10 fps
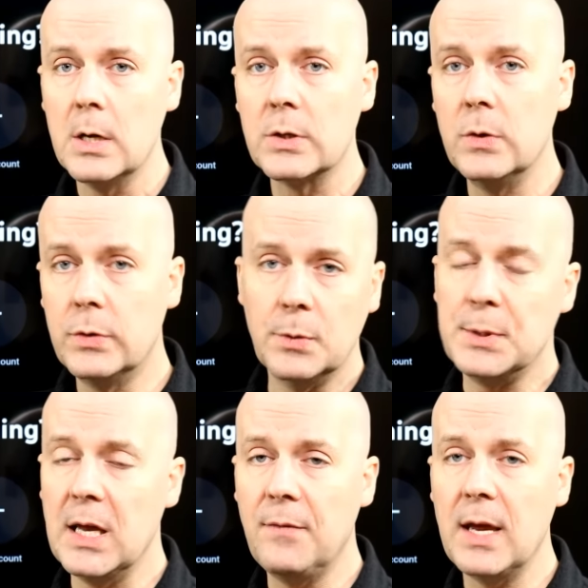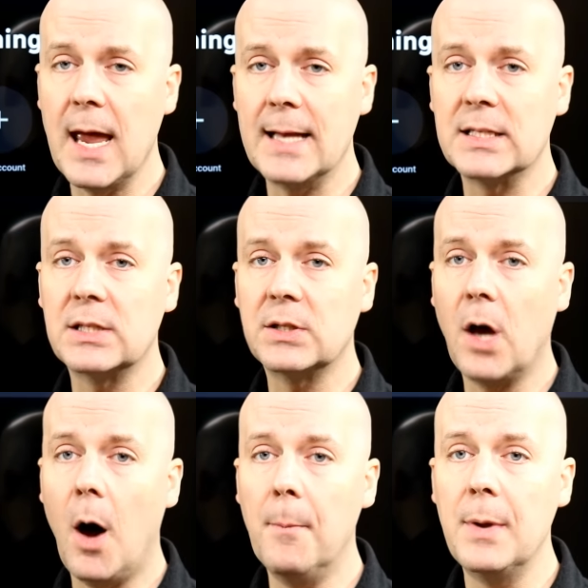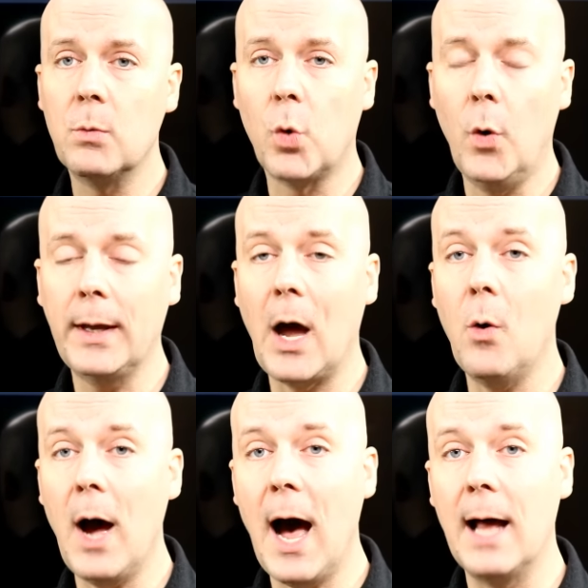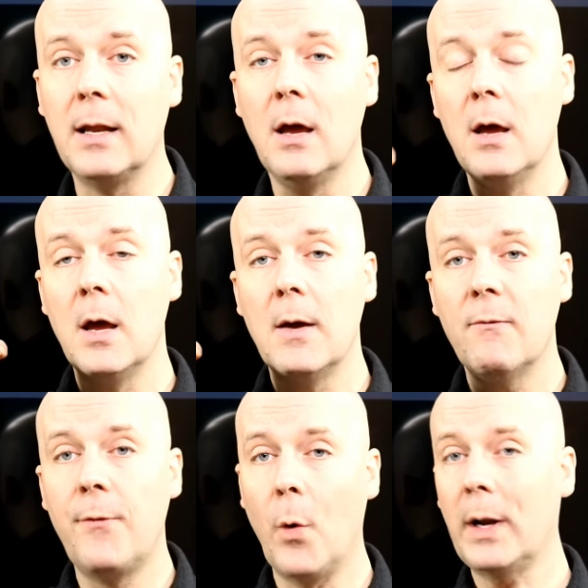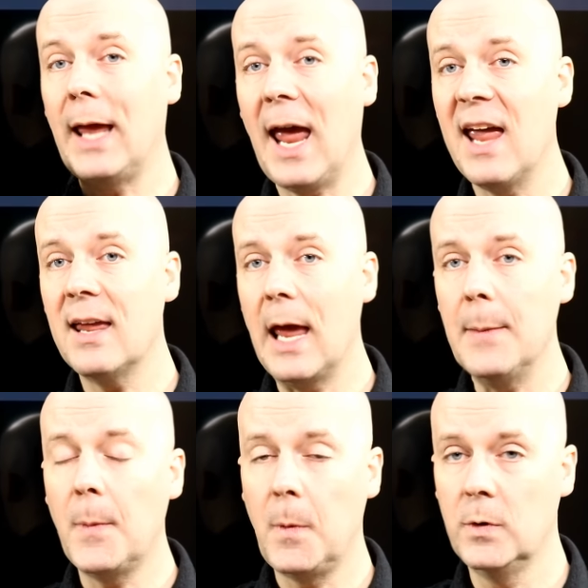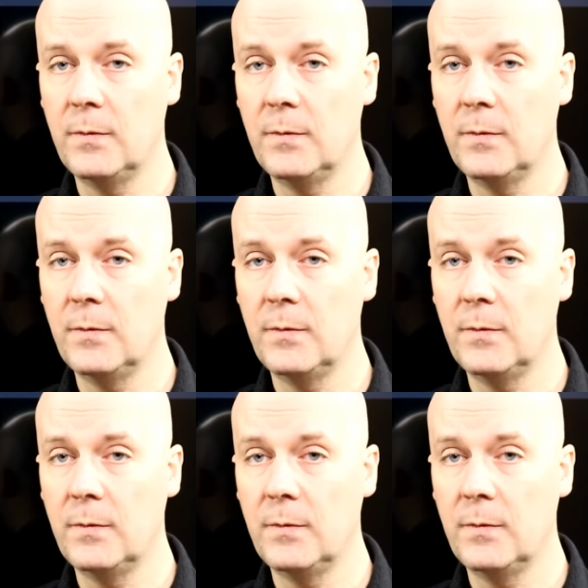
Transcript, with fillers: So YouTube TV has um, been rolling out on 4K capable